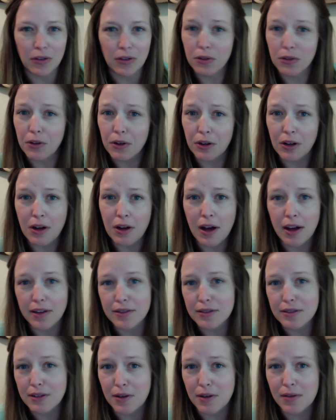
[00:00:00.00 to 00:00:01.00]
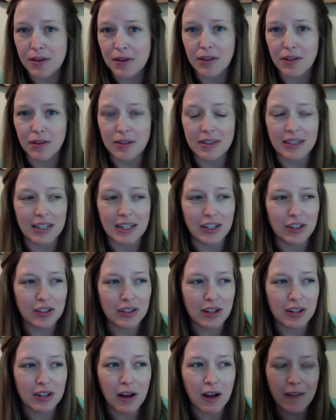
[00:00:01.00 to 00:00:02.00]
You'll go to Costco and you'll see
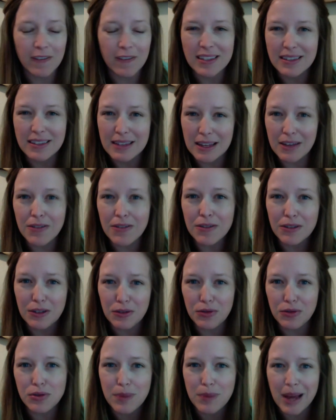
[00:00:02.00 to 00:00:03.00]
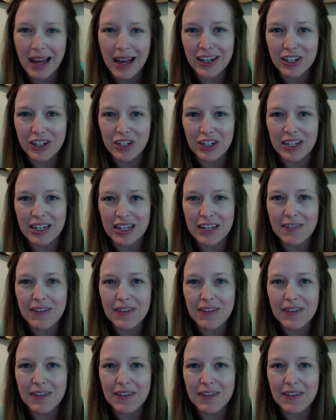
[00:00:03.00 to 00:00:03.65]
just all the single-use packaging.